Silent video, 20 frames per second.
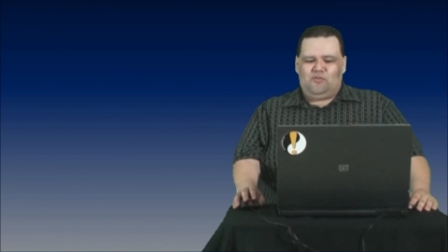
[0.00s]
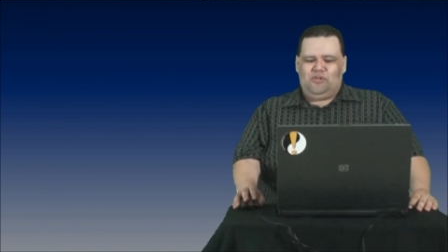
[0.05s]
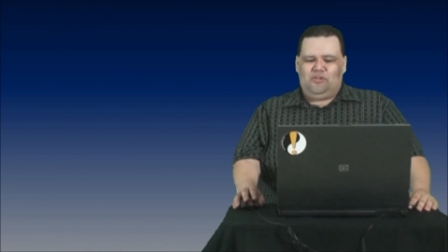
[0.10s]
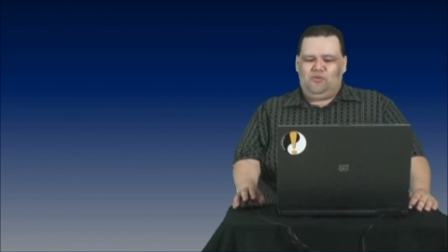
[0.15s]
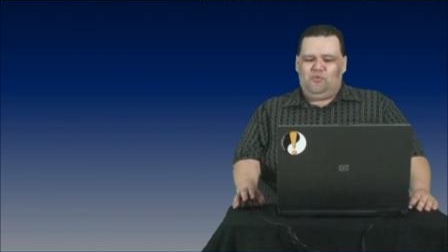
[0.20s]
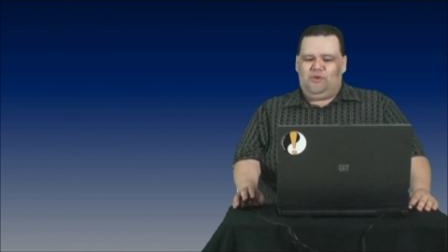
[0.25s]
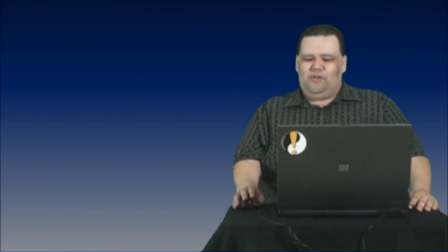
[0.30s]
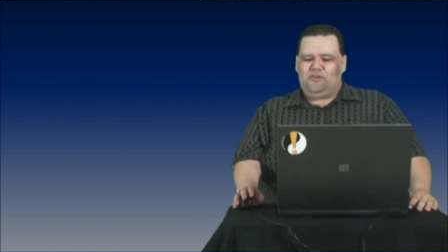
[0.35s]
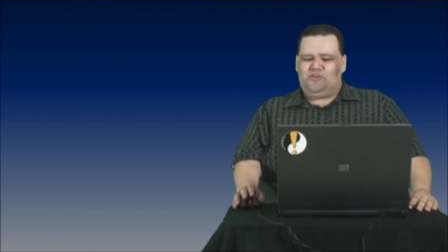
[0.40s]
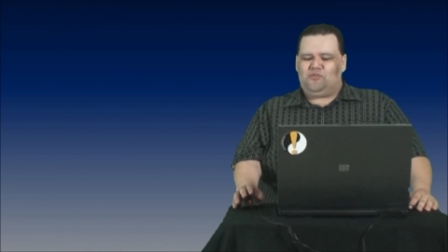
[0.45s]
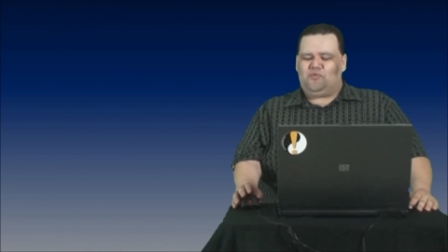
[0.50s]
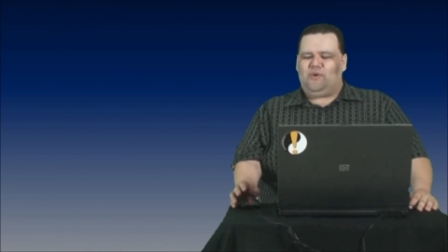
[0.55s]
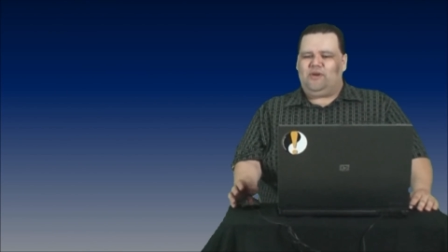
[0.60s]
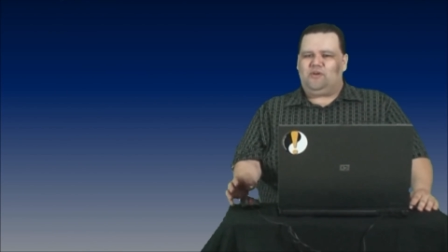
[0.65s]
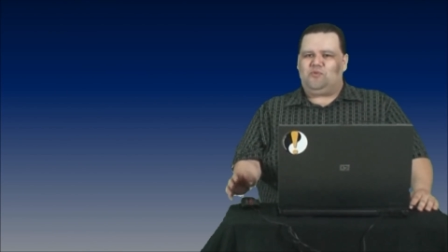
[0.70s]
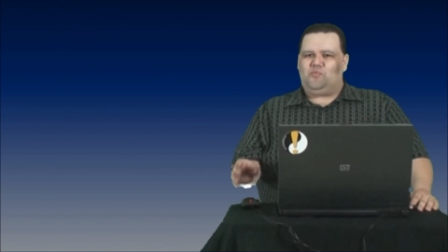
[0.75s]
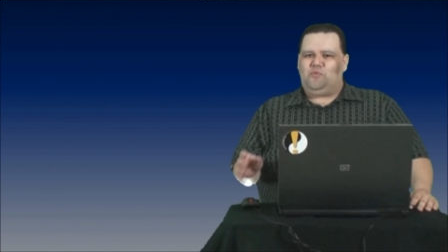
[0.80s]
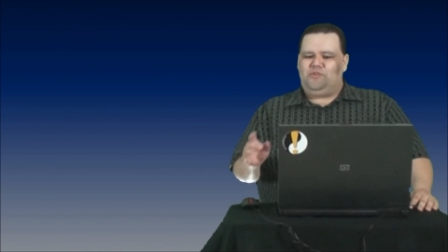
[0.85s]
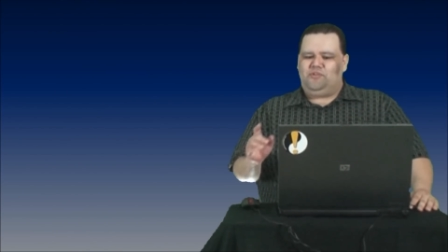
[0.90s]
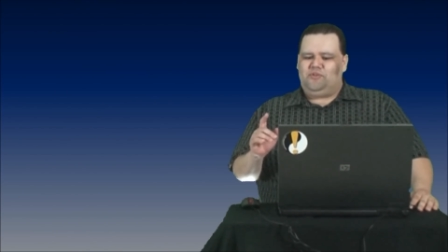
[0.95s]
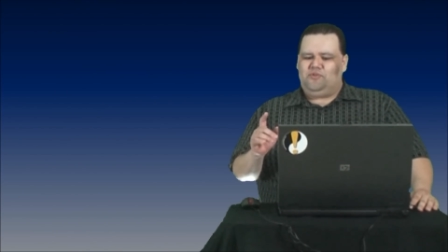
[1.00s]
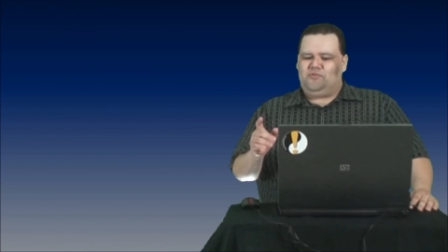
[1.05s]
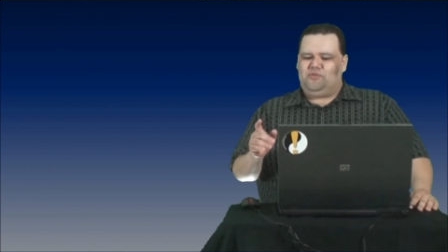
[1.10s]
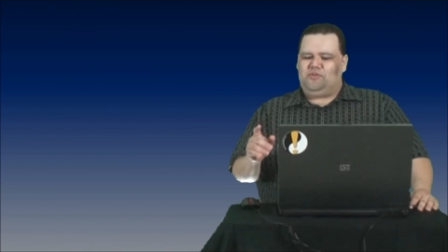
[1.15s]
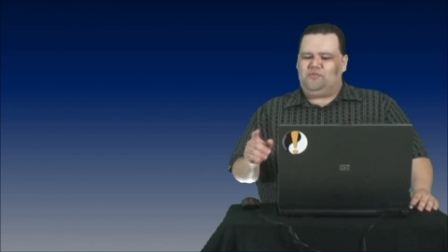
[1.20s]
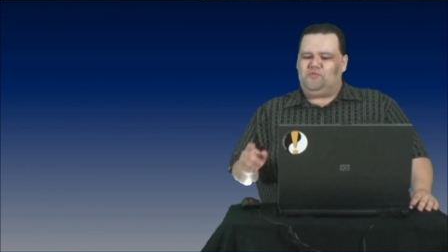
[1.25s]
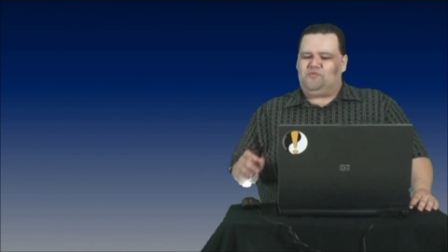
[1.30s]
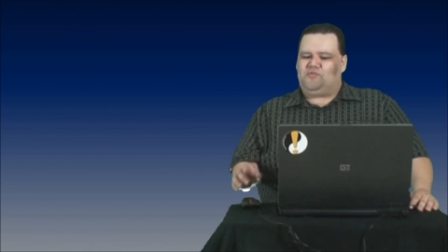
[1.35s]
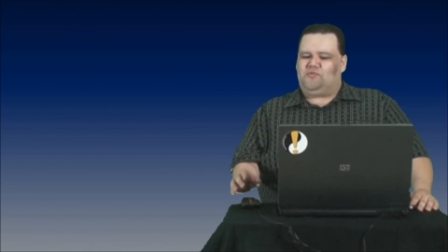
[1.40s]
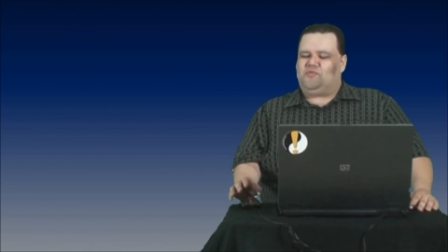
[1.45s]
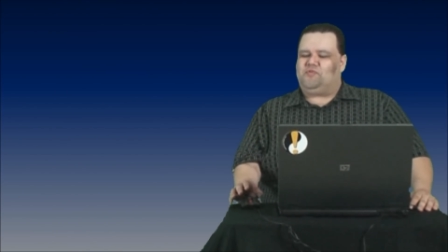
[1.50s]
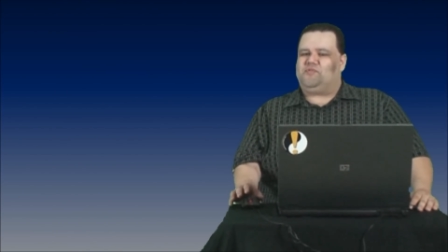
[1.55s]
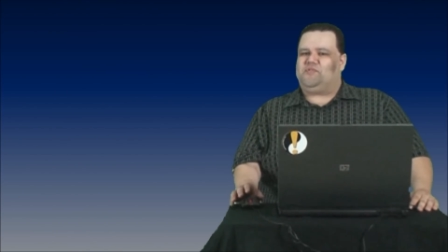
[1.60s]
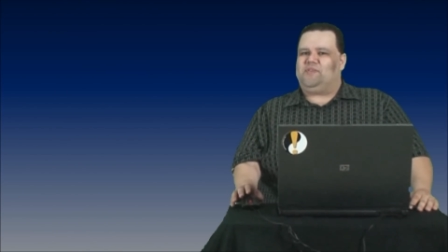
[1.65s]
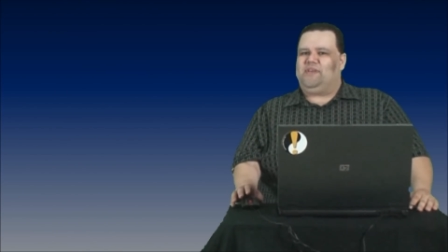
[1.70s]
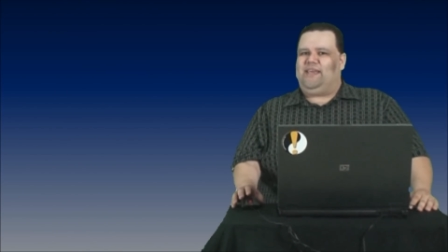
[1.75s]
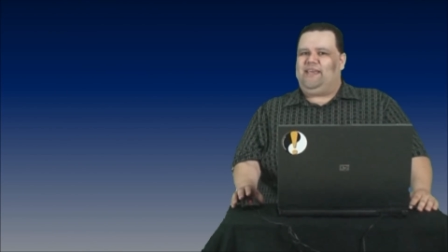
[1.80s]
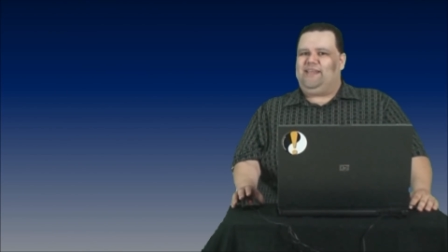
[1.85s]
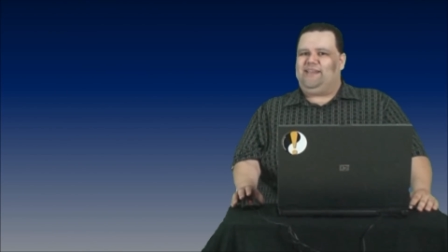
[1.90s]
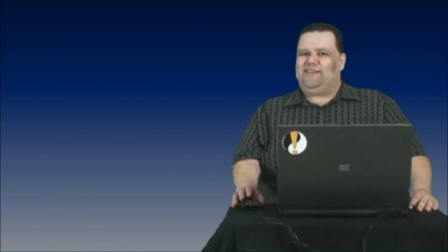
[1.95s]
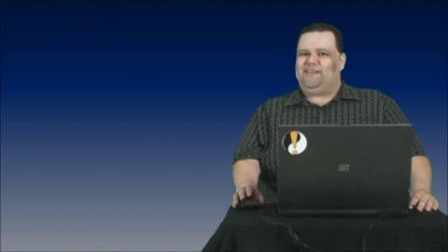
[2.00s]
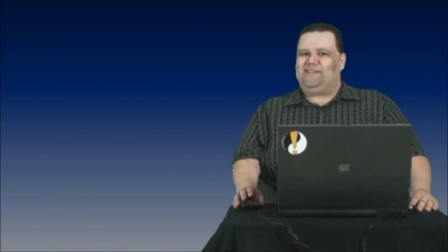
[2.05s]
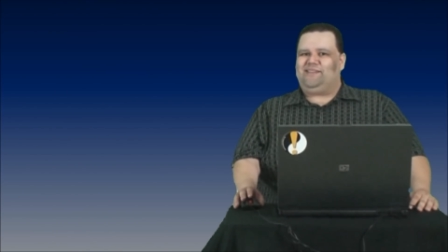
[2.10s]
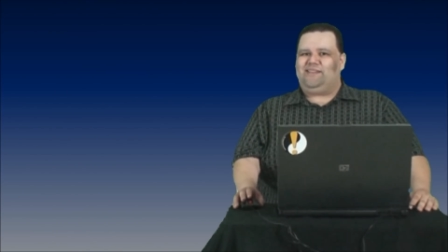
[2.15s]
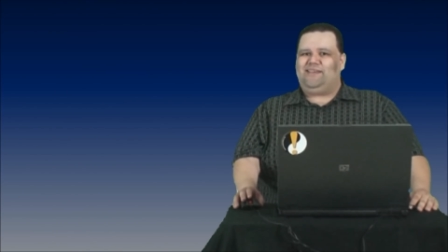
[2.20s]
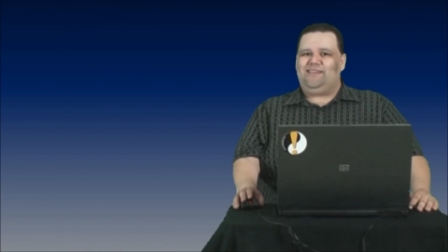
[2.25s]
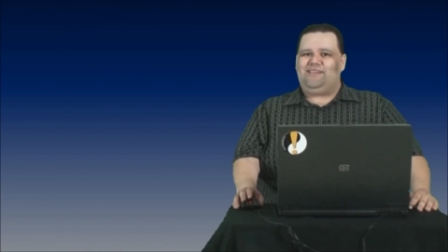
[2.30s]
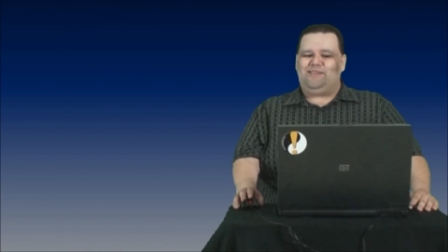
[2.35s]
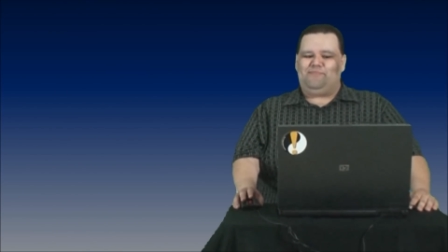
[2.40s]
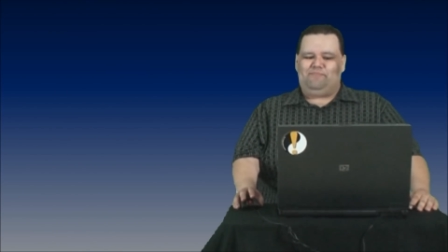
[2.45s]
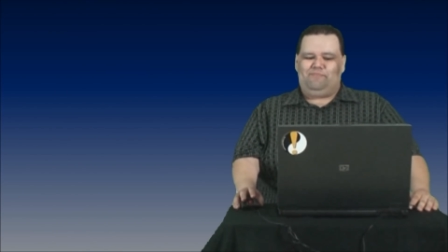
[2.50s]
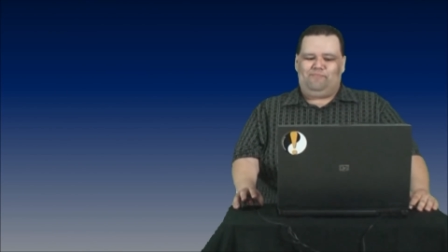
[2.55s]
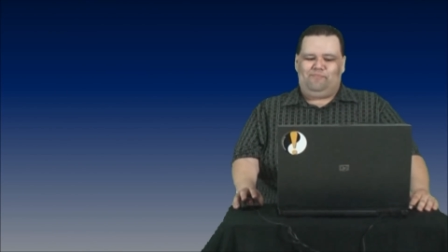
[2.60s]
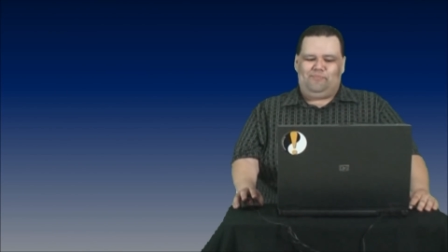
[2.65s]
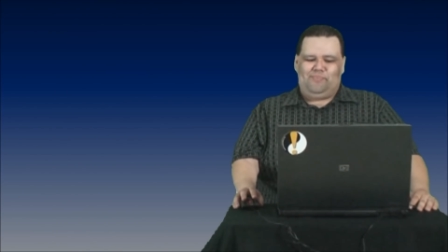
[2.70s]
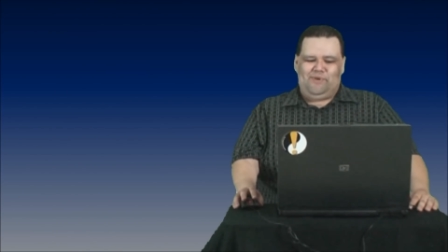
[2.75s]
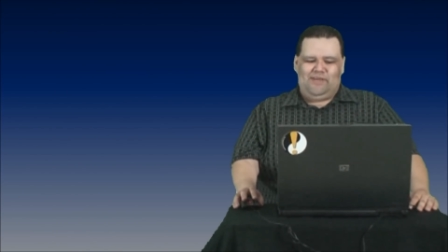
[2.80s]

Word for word: how you interact with your users and can lead to